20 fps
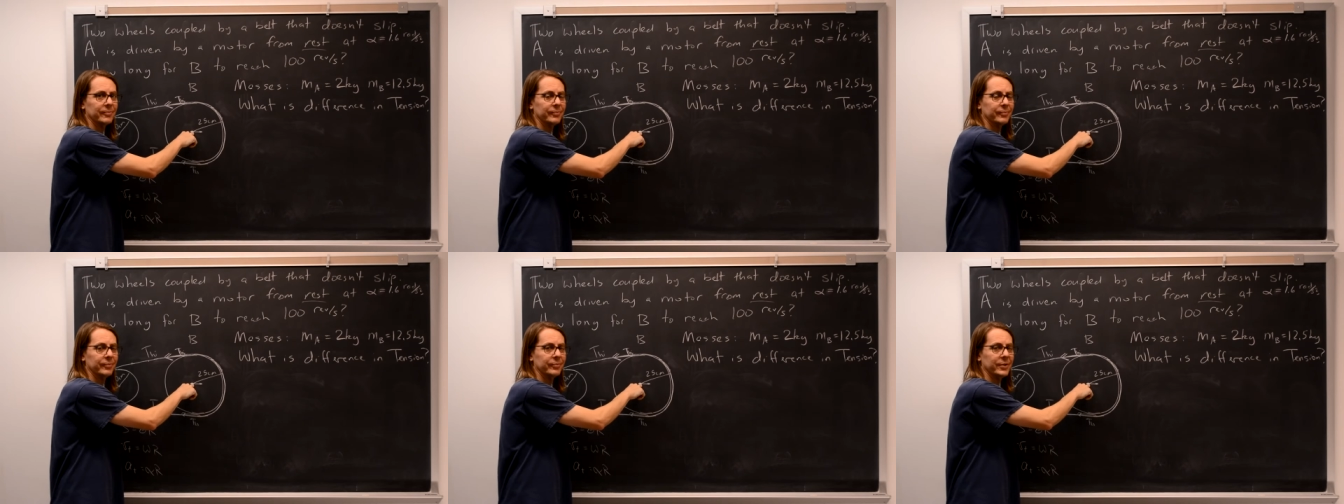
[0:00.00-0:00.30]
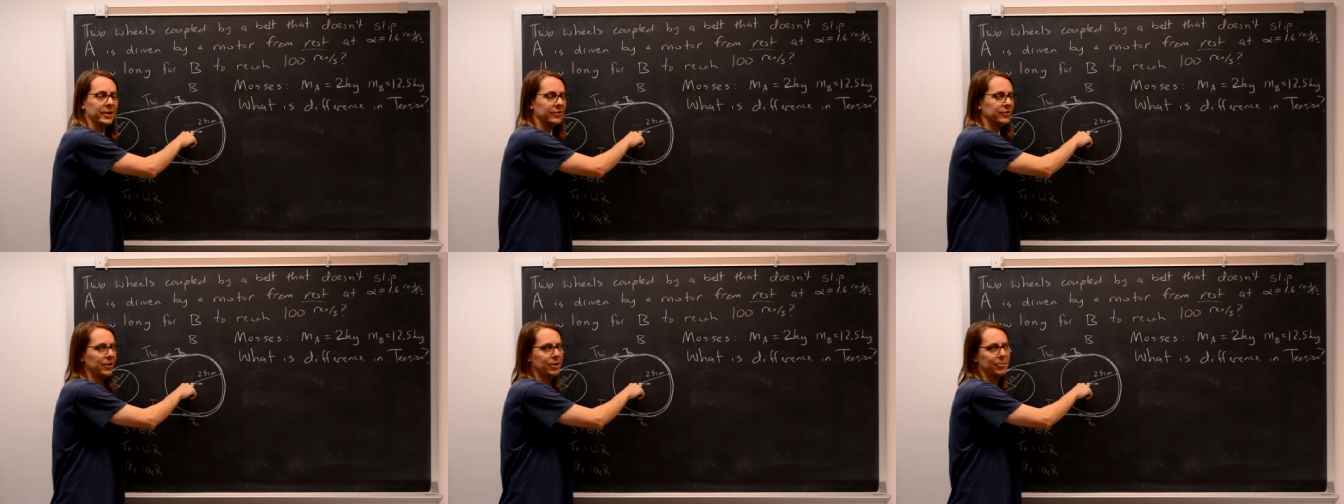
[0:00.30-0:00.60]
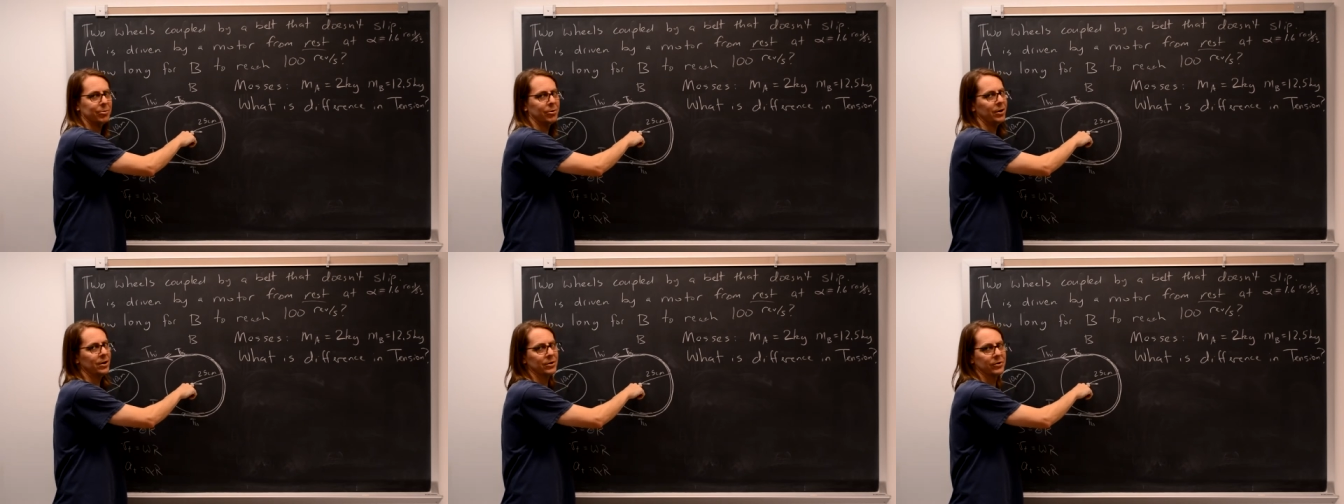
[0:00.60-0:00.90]
that's not
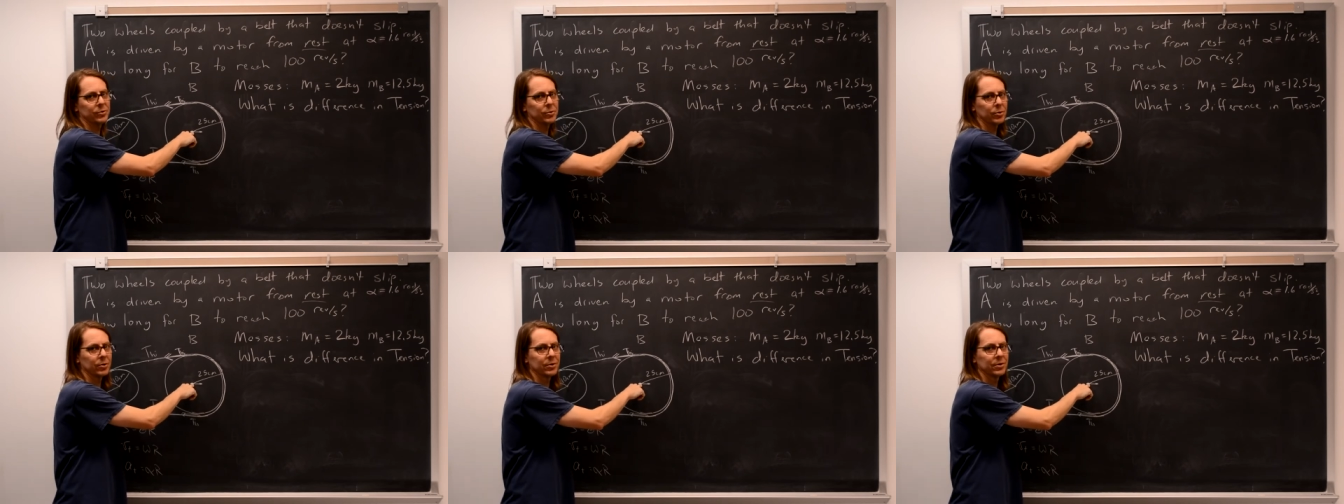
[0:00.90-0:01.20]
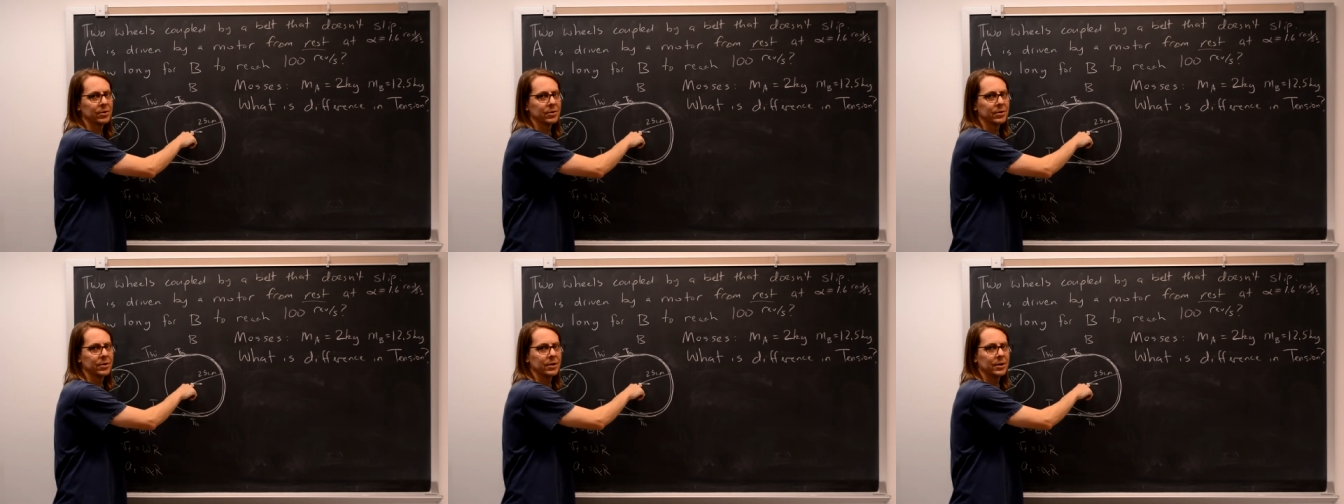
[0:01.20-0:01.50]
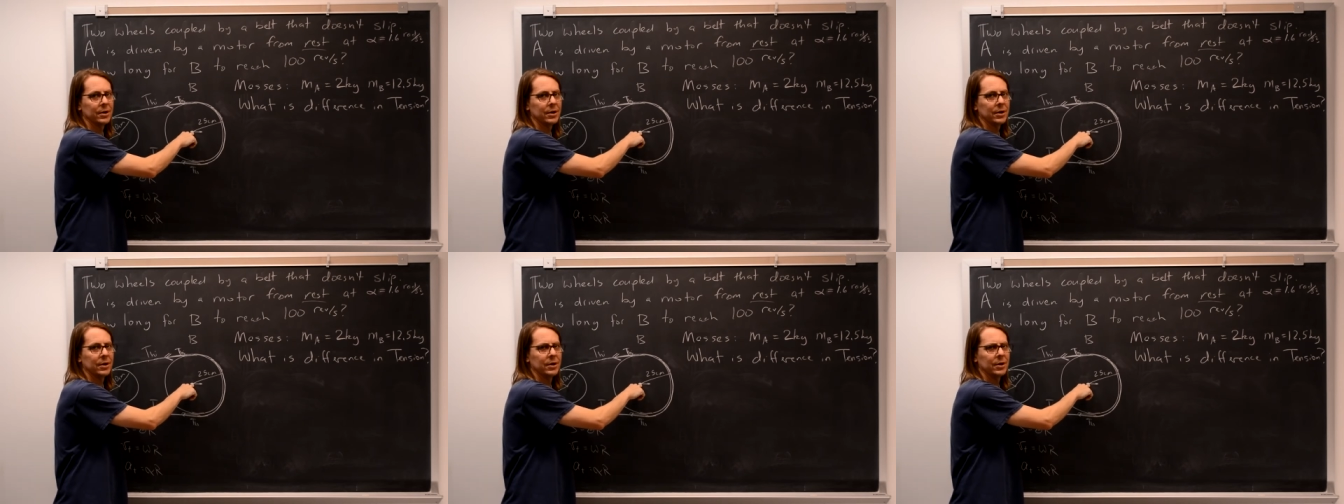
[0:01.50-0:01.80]
applying a torque.
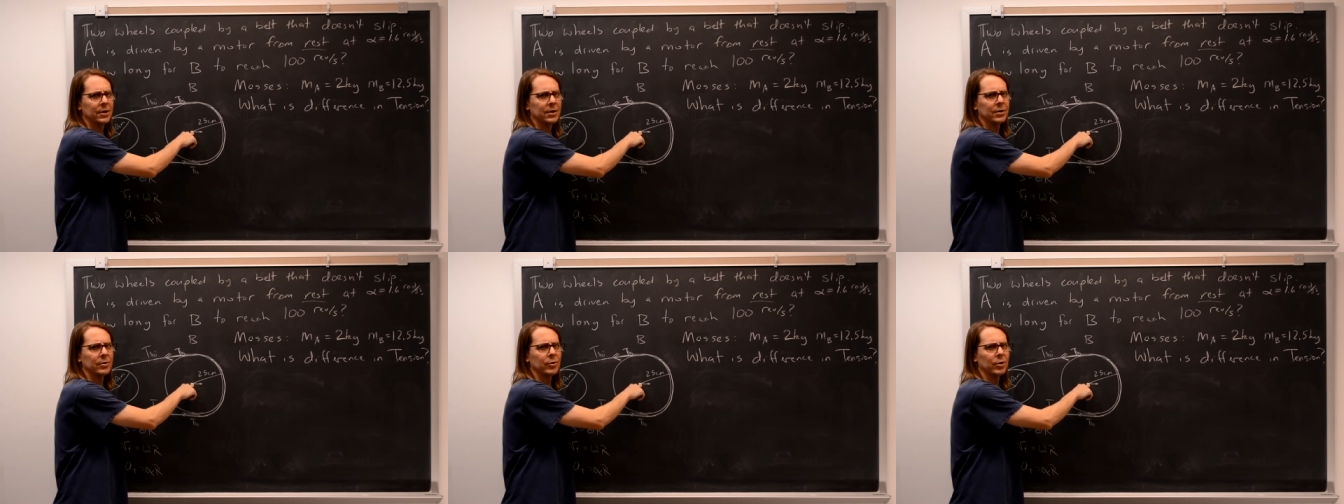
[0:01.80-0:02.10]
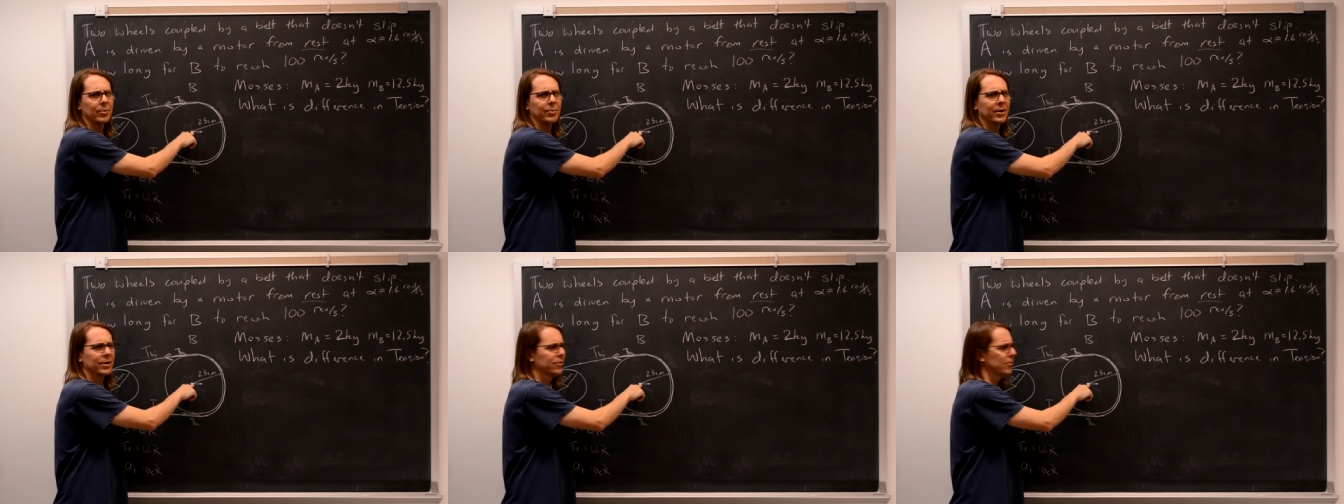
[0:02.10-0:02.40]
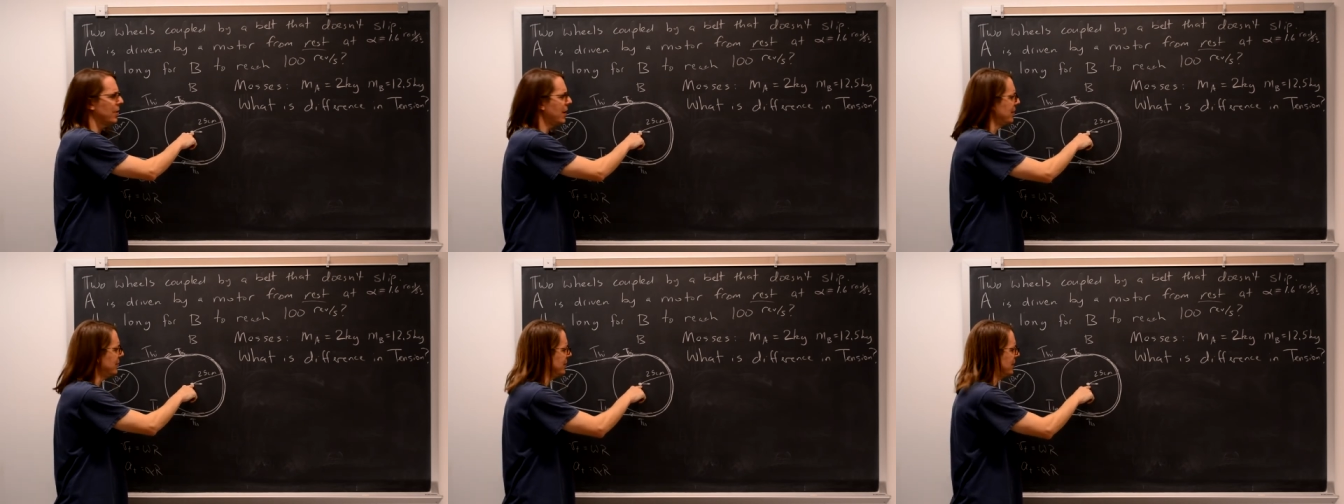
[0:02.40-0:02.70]
What about
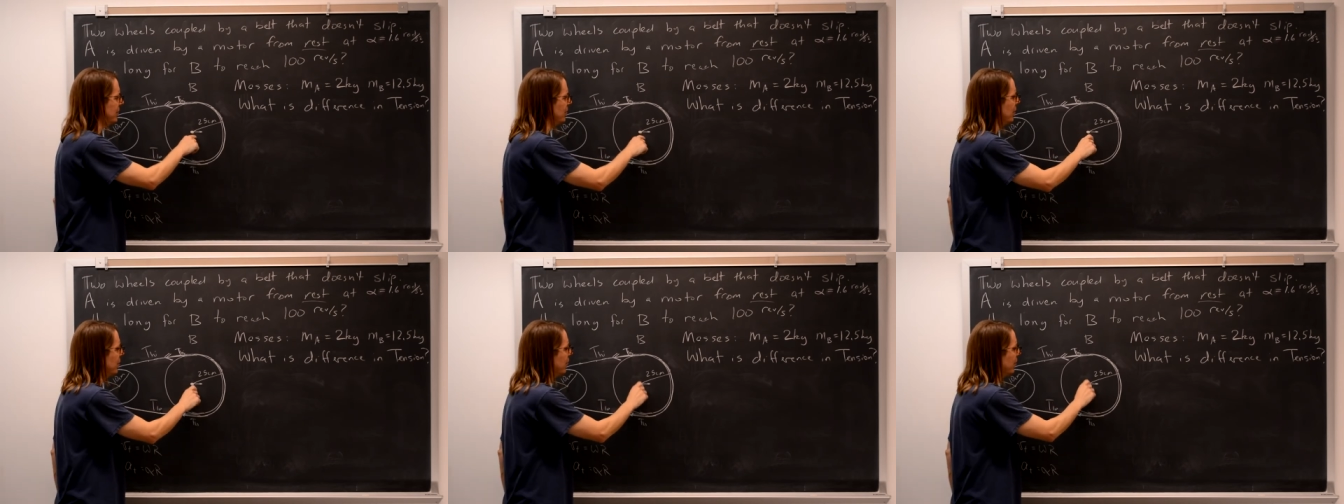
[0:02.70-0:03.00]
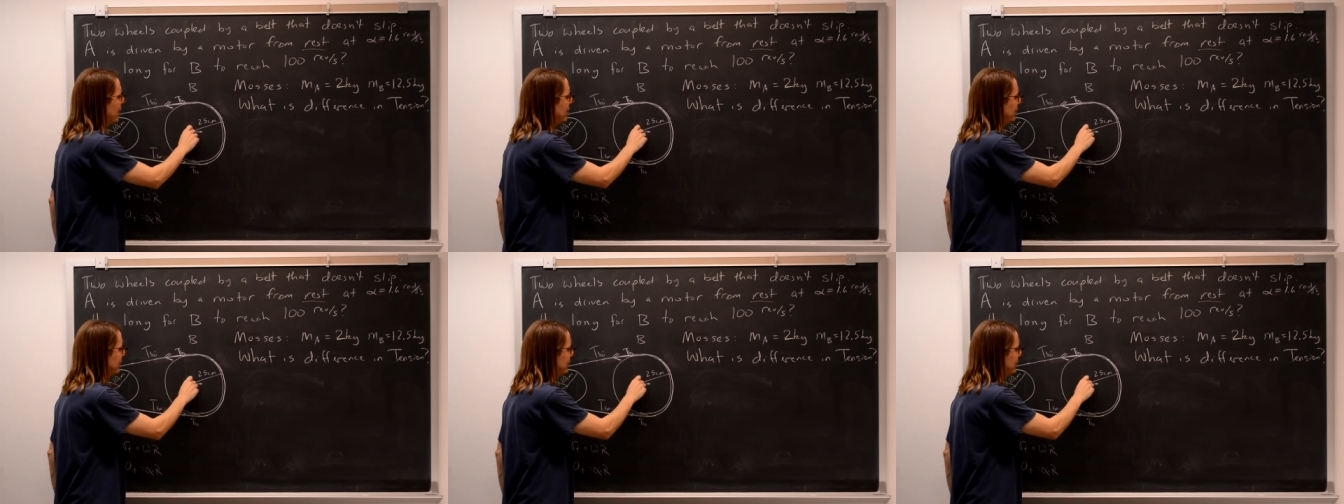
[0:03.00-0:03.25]
gravity? Well, gravity's